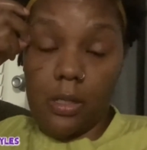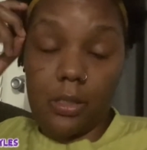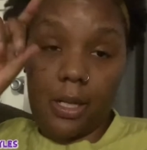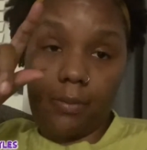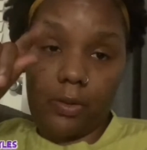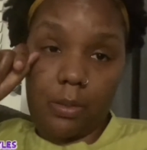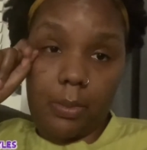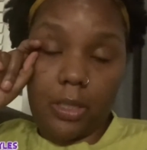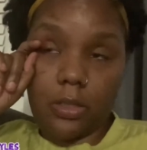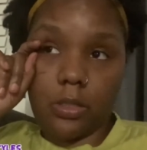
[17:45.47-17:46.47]
definitely
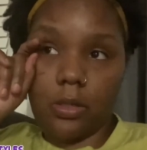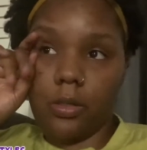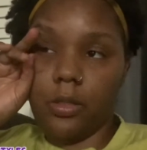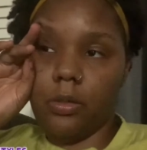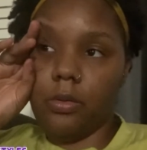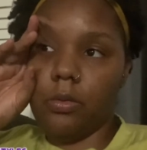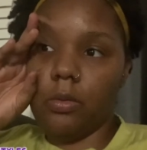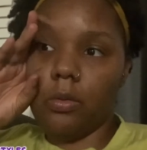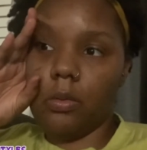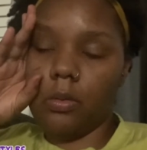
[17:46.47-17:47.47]
make sure
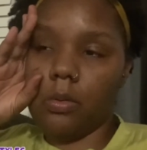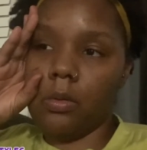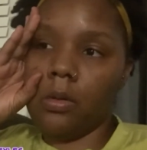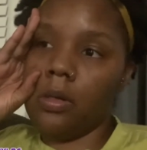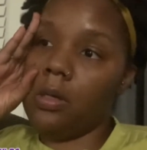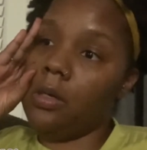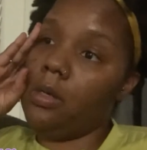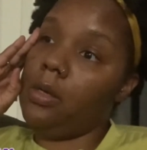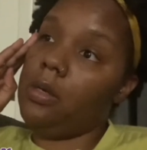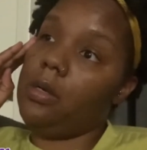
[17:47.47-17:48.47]
you
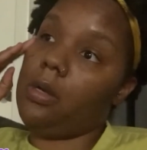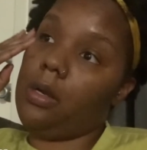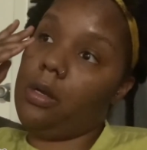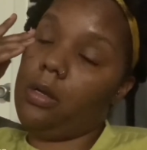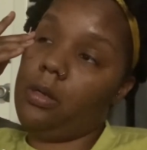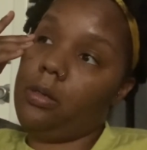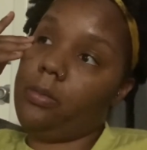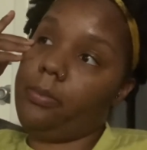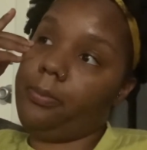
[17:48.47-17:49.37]
um